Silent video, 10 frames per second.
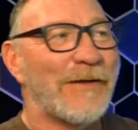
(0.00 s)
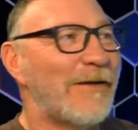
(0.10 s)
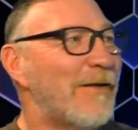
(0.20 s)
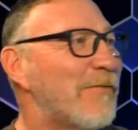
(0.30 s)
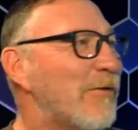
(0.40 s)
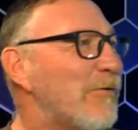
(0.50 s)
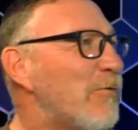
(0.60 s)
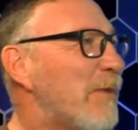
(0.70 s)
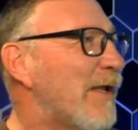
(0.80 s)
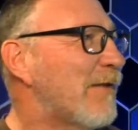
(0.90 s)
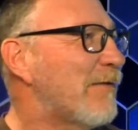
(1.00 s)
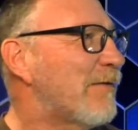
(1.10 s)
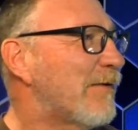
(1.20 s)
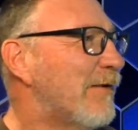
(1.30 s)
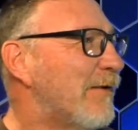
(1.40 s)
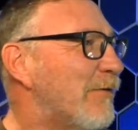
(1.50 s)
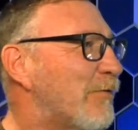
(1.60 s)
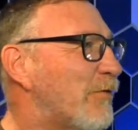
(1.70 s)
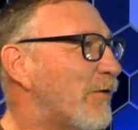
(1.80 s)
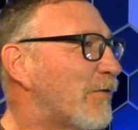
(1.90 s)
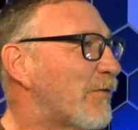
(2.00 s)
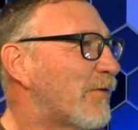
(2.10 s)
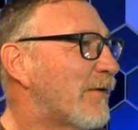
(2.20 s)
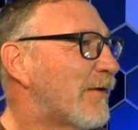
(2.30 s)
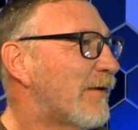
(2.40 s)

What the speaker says: The Luban is just,